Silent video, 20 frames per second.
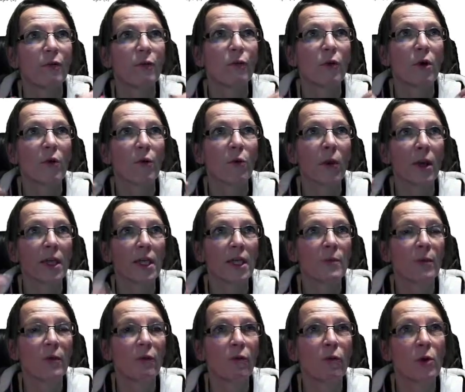code 1 has
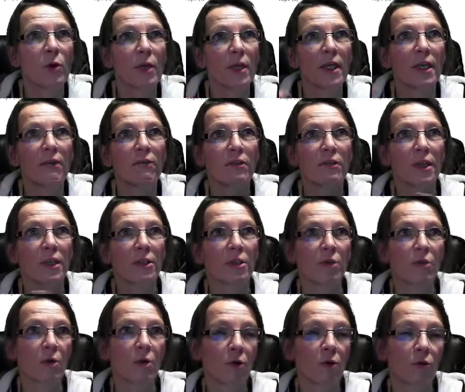been working, giving it to
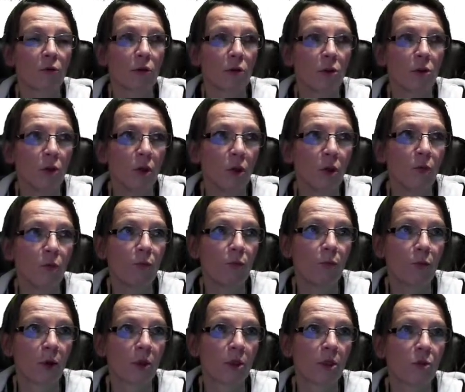code 2,
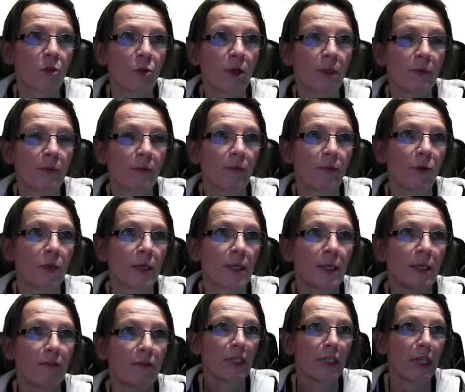code 2 has been working,
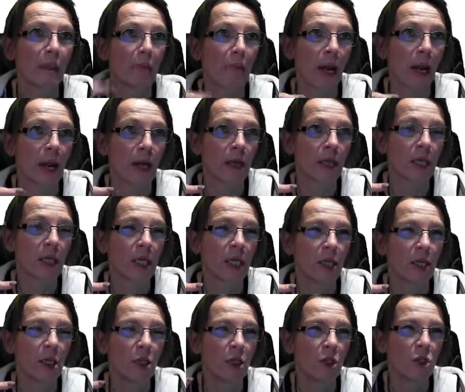it back.
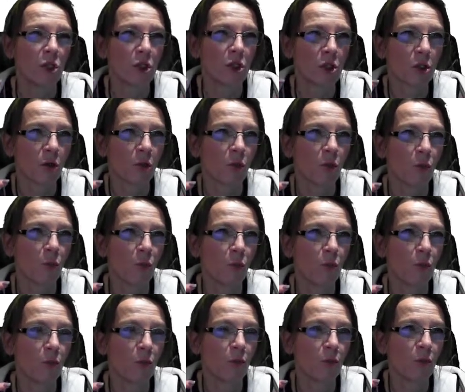So
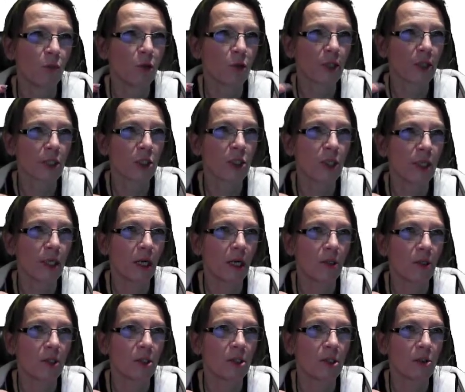what actually now I
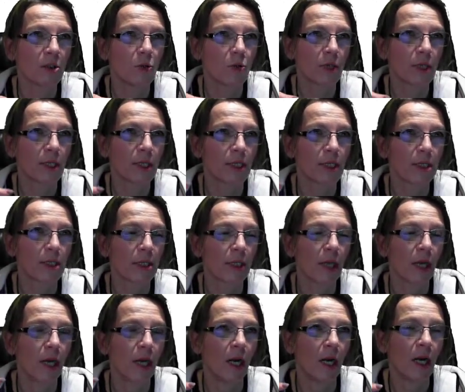need to do is
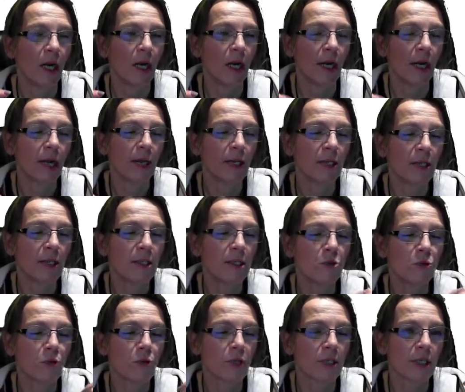I need to
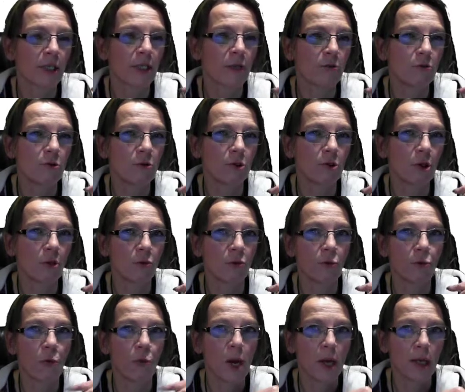pretend code
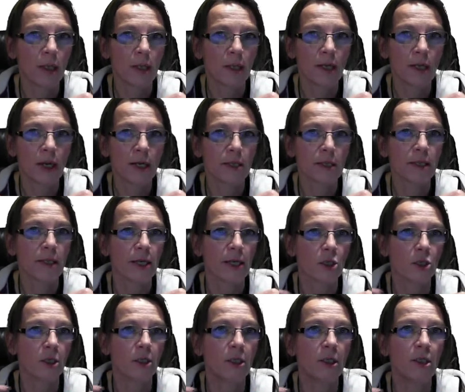1 has
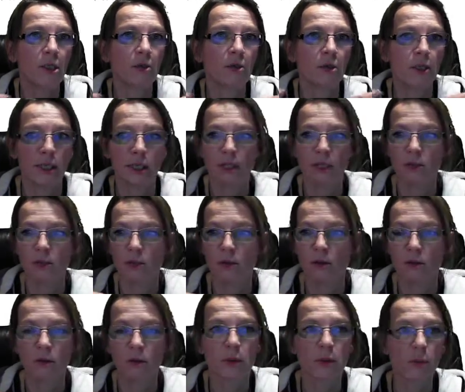actually continued to
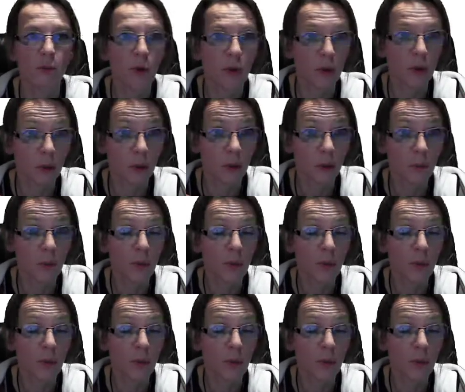do some work